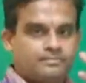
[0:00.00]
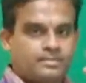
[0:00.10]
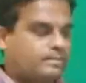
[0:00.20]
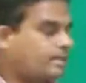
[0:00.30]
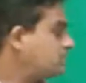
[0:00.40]

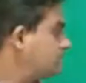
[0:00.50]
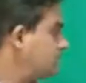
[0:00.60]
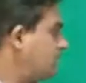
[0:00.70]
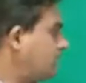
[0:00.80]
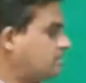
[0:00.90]
transverse
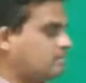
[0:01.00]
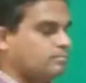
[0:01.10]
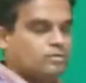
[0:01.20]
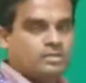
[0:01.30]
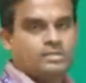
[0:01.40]
electric mode
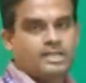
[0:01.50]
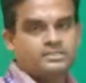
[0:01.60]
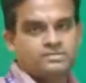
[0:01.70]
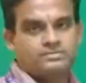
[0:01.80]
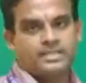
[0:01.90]
or
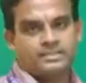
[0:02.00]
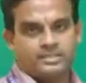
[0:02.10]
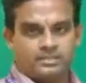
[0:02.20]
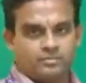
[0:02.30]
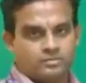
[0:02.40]
transverse magnetic
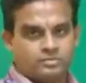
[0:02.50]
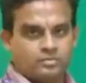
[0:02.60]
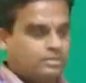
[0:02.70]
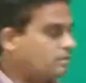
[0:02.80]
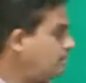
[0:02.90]
mode. So
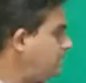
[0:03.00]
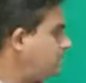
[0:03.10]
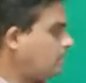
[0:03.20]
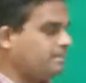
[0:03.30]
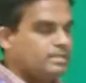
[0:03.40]
it will be a
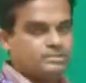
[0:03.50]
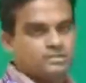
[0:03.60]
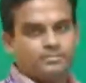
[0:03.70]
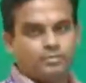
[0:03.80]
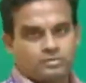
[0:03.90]
combination
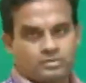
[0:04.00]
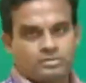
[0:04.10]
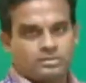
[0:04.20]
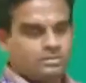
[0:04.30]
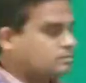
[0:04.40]
of both.
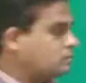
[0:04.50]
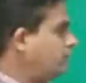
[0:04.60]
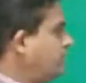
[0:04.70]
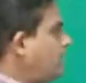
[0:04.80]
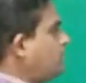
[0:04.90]
So we
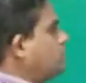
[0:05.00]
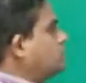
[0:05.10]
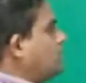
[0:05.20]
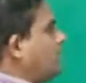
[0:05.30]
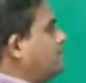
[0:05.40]
have also
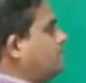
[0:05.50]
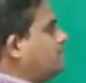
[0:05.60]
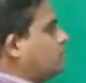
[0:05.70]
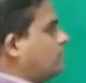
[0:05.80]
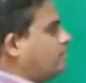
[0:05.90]
hybrid
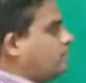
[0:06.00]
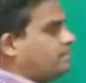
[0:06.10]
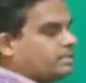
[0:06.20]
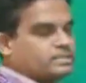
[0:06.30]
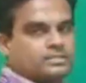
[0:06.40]
mode of
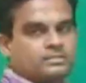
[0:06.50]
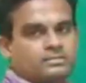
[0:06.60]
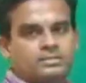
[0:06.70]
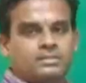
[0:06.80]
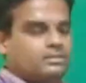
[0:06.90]
propagation.
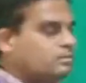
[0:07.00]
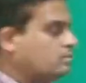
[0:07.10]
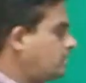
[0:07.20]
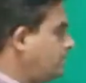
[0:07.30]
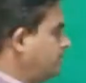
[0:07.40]

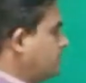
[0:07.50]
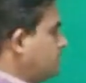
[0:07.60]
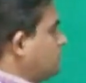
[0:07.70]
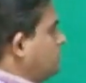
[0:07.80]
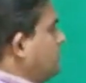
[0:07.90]
Okay,
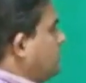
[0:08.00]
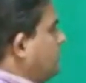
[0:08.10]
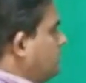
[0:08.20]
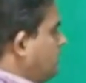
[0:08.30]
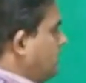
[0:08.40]
so we'll come to
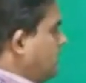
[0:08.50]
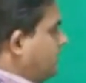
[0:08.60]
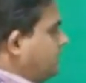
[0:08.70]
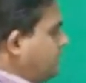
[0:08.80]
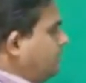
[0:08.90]
that
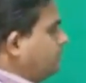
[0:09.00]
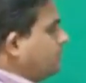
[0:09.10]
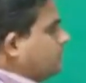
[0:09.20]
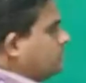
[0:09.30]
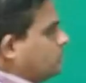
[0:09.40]
later.
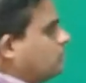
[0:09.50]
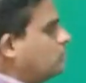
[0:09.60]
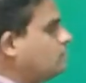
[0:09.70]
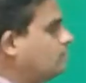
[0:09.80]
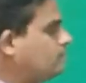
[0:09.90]

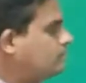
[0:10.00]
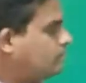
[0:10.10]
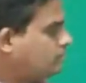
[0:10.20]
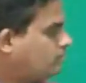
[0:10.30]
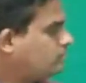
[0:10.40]
So
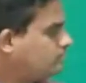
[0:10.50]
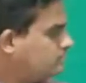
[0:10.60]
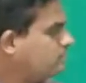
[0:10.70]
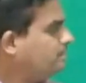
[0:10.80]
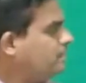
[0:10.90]

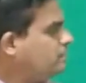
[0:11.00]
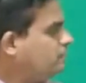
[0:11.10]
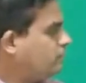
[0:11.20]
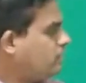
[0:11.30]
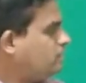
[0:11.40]
simply, if
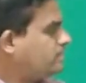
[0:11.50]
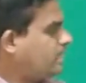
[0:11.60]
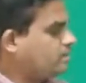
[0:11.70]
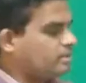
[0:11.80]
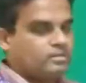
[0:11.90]
you want to
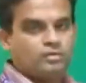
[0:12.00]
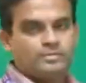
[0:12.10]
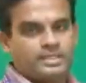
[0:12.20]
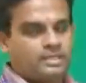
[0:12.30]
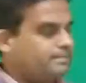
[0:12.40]
calculate the
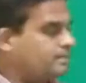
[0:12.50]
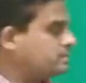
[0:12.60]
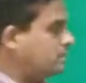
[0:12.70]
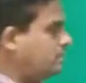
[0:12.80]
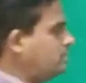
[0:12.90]
numerical
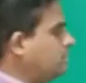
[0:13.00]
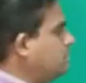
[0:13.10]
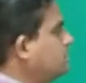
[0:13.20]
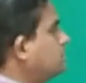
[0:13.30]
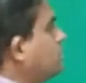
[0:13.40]
aperture,
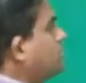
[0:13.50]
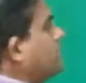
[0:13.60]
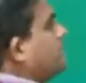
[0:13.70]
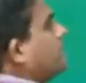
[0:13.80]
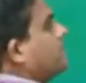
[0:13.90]
so you can
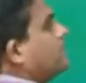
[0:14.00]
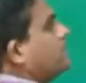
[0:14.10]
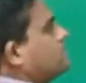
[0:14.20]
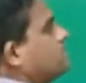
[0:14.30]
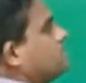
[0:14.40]
take it as